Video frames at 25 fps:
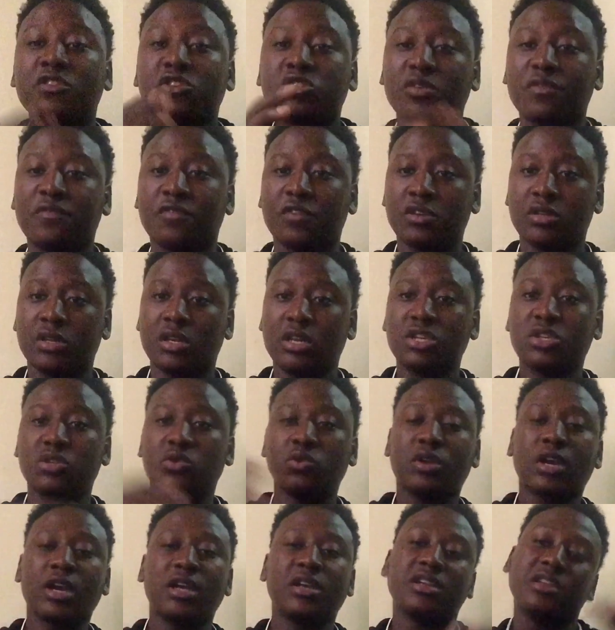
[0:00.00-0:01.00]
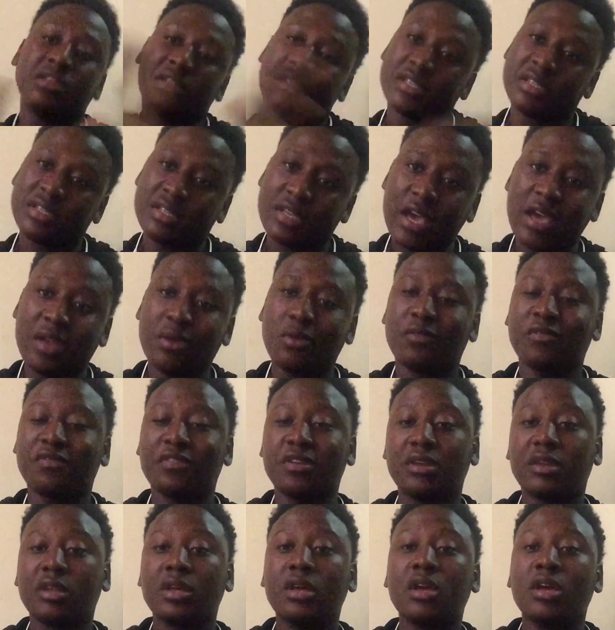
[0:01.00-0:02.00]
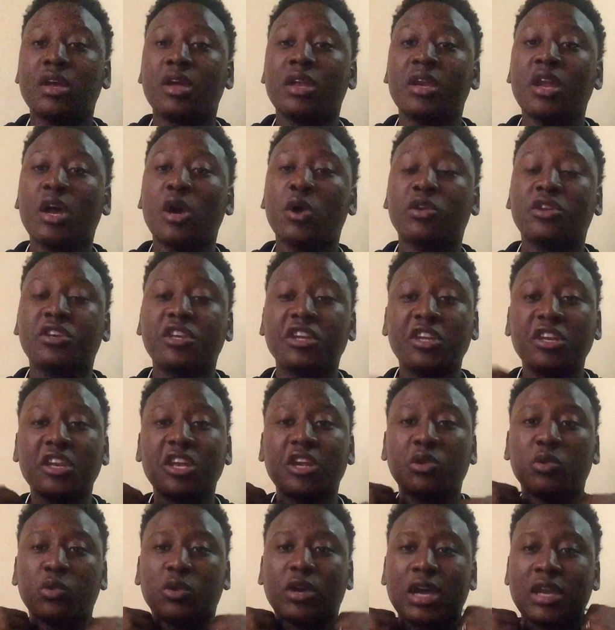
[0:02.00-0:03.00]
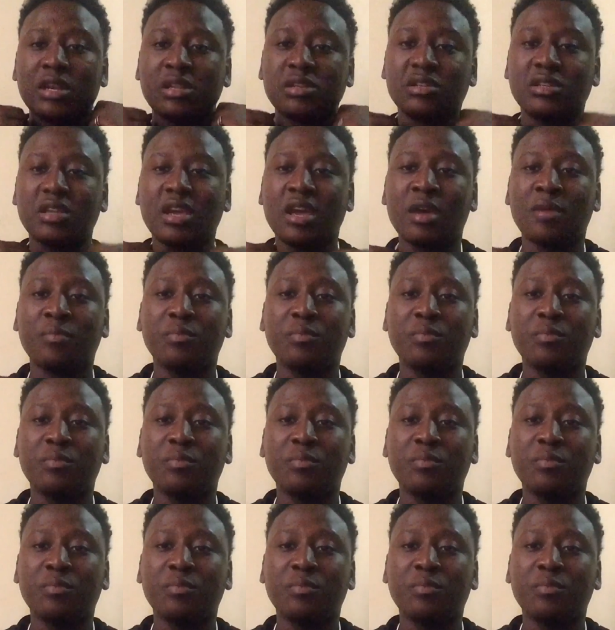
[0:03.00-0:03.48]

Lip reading: First of all, let's look at the design of it. Now, taking a look at this